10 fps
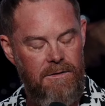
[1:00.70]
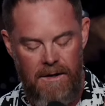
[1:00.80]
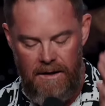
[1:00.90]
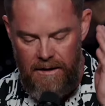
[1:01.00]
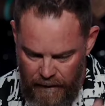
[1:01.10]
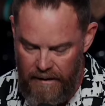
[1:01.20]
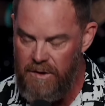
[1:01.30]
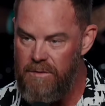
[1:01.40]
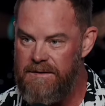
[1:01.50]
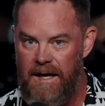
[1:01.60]
you before
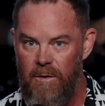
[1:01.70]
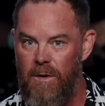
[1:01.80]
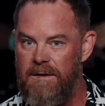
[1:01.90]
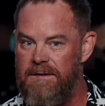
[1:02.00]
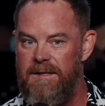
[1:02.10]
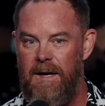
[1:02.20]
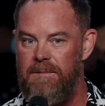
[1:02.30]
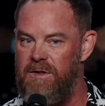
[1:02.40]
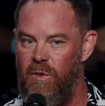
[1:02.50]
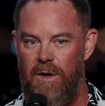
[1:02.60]
you take one step
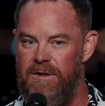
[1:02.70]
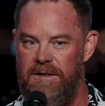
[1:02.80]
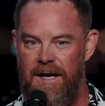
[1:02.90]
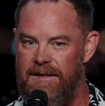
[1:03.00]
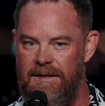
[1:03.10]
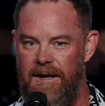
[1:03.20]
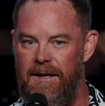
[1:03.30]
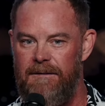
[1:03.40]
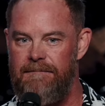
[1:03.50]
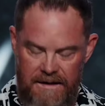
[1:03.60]
toward your destiny.
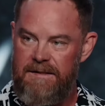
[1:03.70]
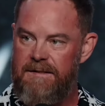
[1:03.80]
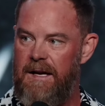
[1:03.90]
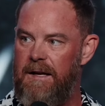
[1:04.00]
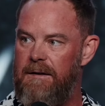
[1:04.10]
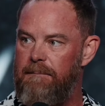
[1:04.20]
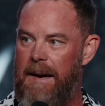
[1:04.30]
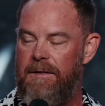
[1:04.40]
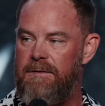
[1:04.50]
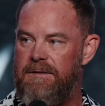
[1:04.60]
Jesus said in
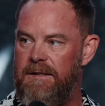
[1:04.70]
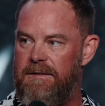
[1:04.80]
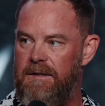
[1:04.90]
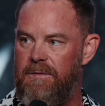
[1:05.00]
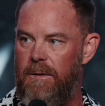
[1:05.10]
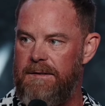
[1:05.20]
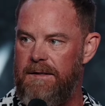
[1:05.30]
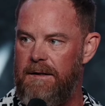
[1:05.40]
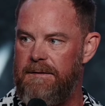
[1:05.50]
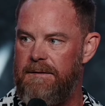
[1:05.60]
Matthew 16,
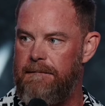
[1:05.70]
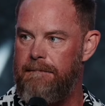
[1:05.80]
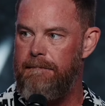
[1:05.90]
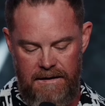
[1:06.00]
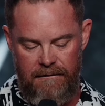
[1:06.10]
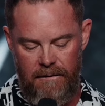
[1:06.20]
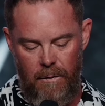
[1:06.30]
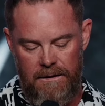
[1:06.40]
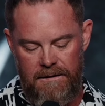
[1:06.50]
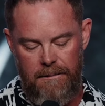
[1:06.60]
26, he said, For
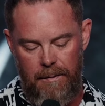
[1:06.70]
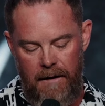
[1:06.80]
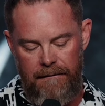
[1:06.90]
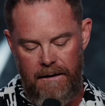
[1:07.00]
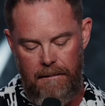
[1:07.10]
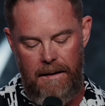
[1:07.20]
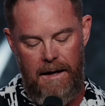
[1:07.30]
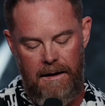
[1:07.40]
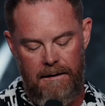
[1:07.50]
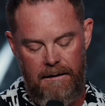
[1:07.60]
what does it profit a
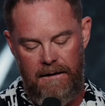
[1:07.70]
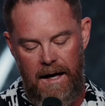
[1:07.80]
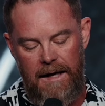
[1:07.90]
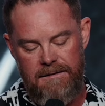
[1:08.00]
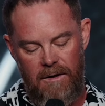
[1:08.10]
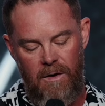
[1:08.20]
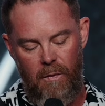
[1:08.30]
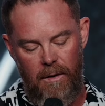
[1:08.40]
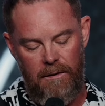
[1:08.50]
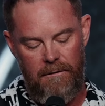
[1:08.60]
man if he gains the whole
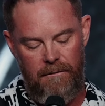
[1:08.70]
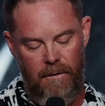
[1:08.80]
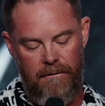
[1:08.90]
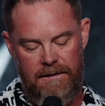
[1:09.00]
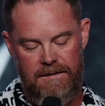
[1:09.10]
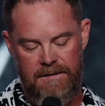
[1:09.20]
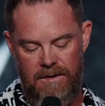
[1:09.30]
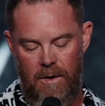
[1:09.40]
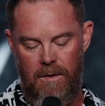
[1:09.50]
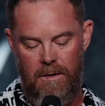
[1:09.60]
world and forfeits his
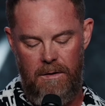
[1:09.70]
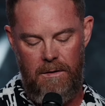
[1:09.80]
soul?